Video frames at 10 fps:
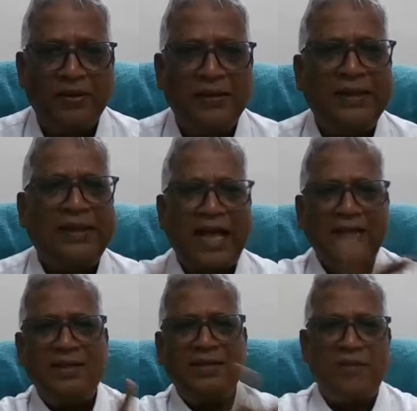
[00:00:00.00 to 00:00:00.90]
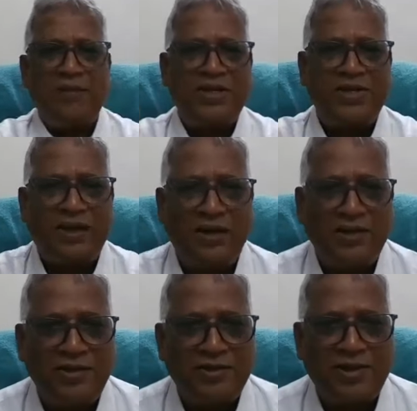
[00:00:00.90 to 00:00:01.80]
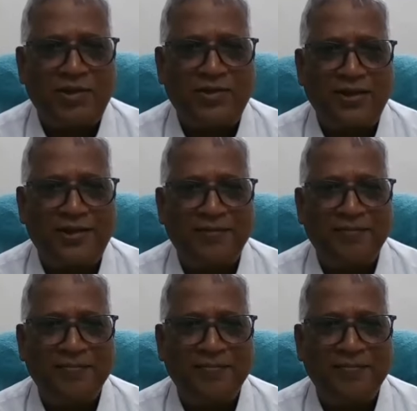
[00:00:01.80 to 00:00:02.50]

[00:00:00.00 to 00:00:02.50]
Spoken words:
the caste discrimination continues in the society.